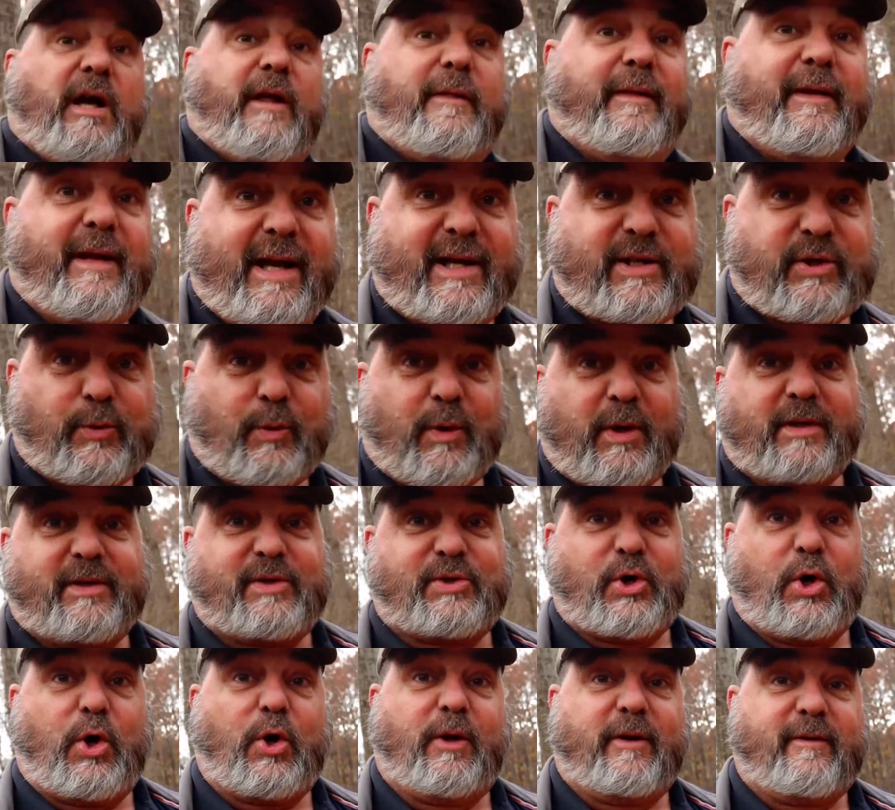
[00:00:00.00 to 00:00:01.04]
The next one
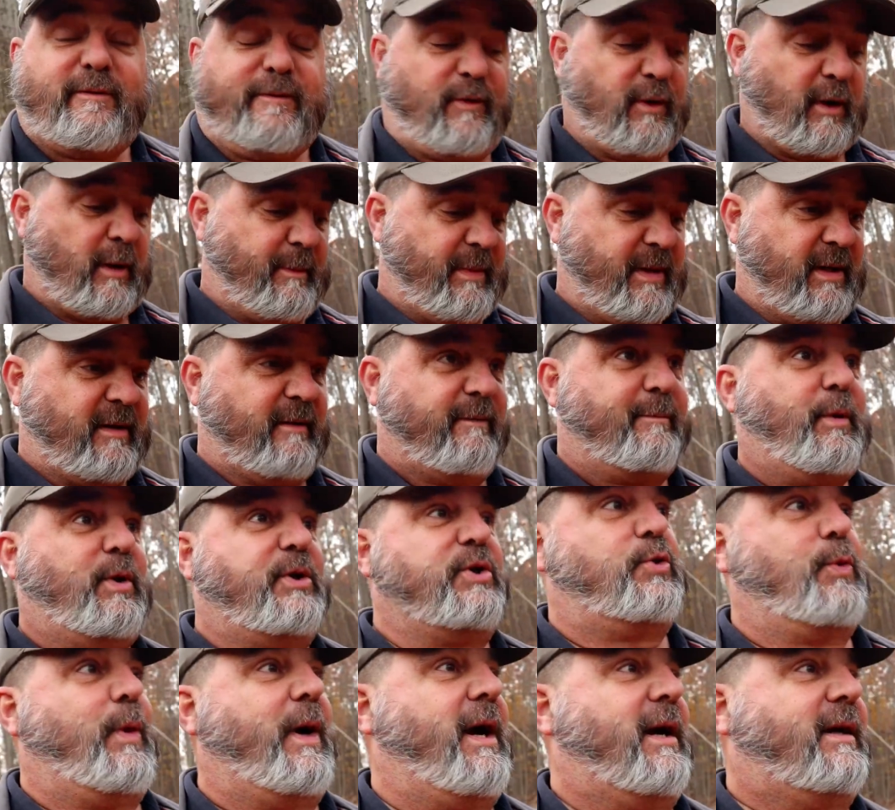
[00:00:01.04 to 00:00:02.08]
is calling for a bit of
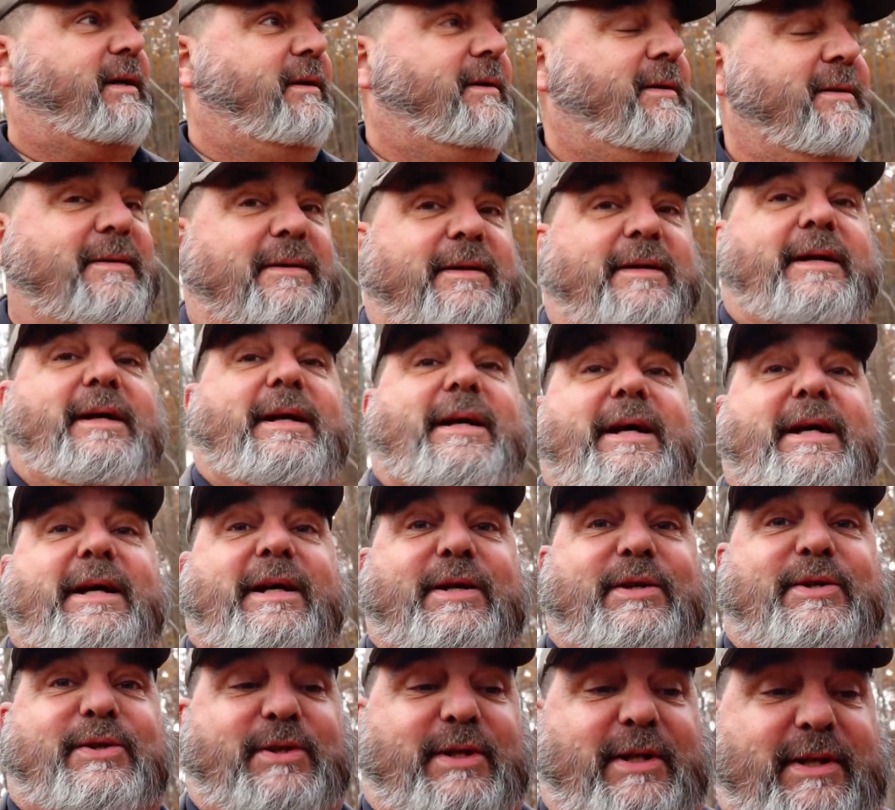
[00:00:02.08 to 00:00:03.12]
bushwhacking
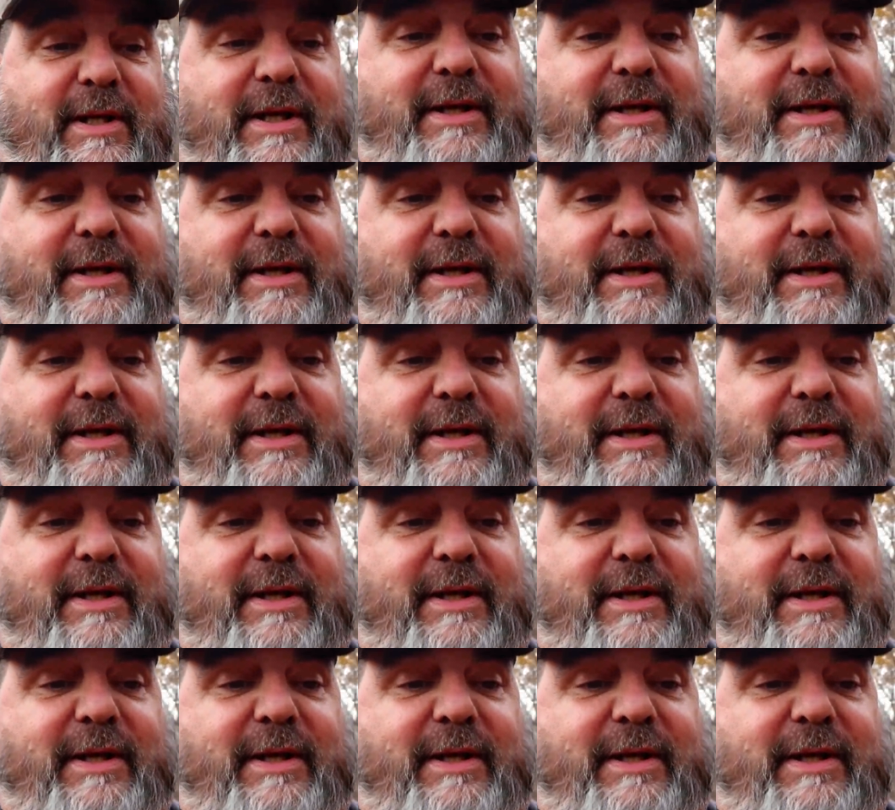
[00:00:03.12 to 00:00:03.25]
because